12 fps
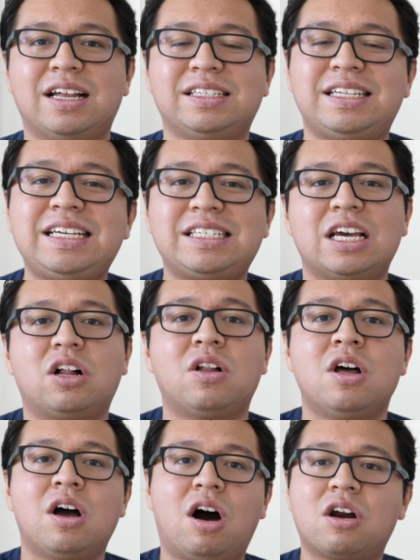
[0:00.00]

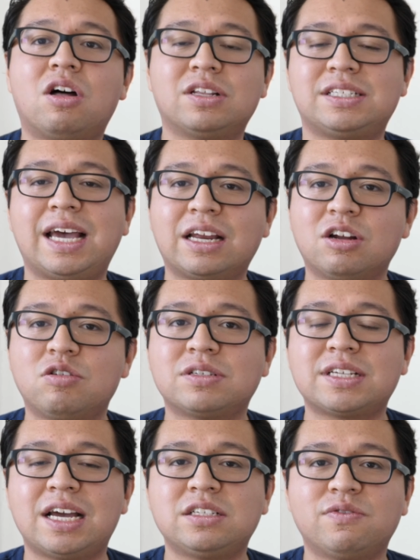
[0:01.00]
detail on all the technical
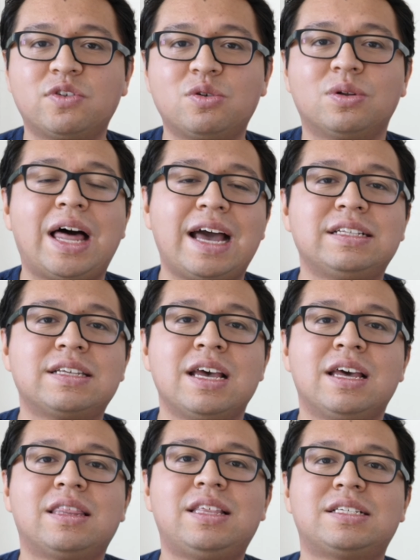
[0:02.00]
sides of Google Ads.
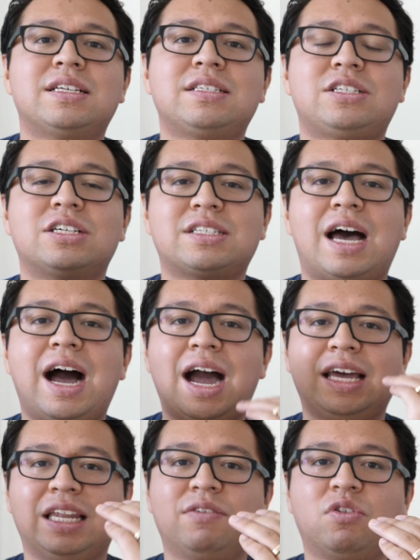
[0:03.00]
This is just a
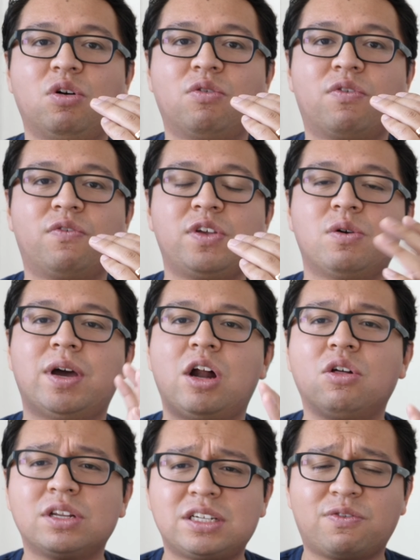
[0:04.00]
high level overview and
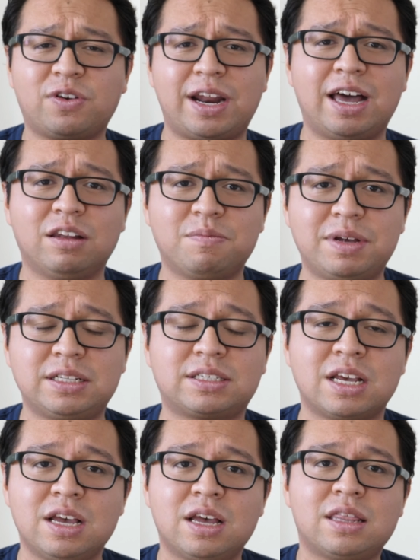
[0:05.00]
all the different
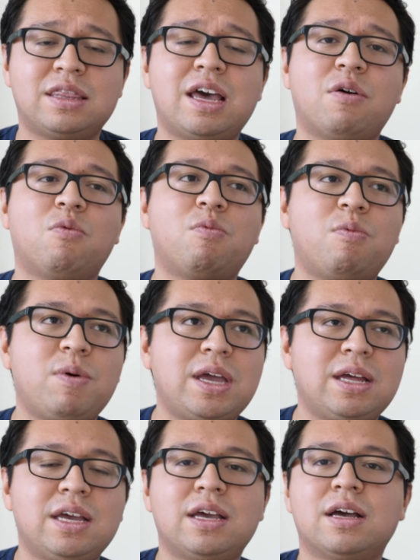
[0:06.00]
elements that
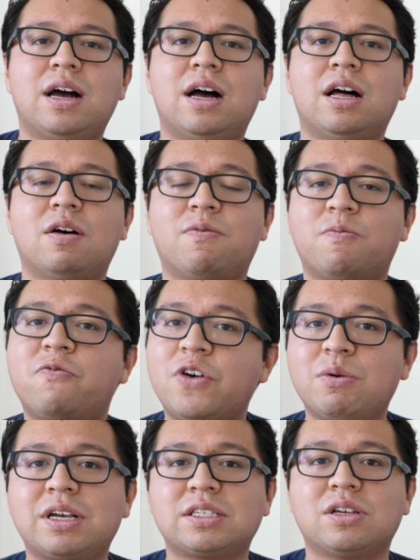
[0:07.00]
we
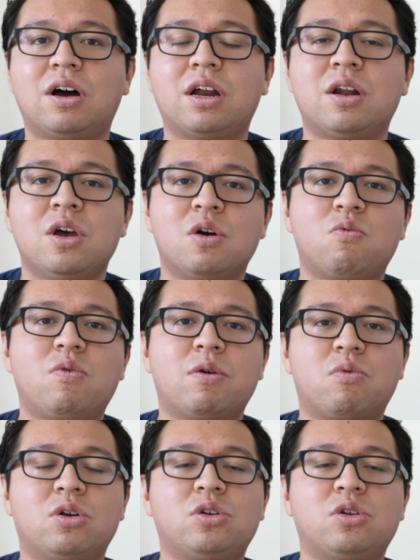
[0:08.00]
focus on when we're